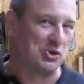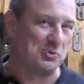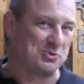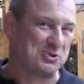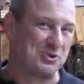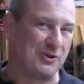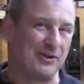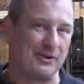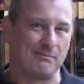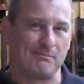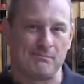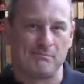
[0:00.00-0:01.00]
shoes on
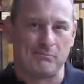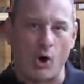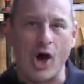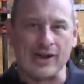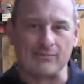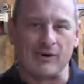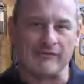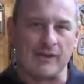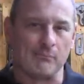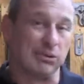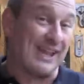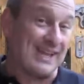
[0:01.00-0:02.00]
the bottom of
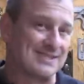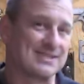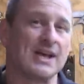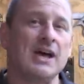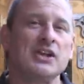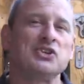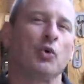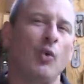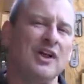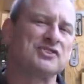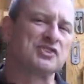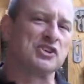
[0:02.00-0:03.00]
the plates.
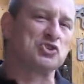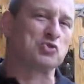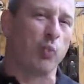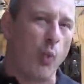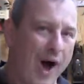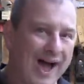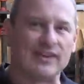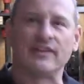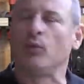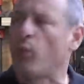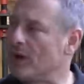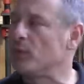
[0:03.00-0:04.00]
DeWalt's is wider
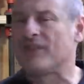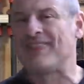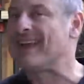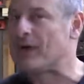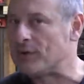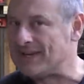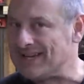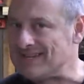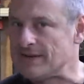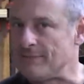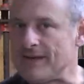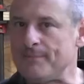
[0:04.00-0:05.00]
than one would think it would
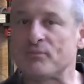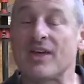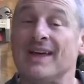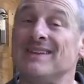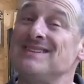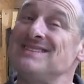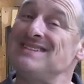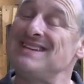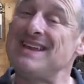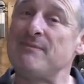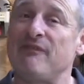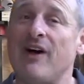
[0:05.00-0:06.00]
need to be, and the
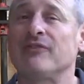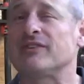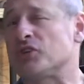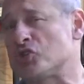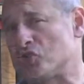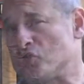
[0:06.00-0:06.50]
team felt that the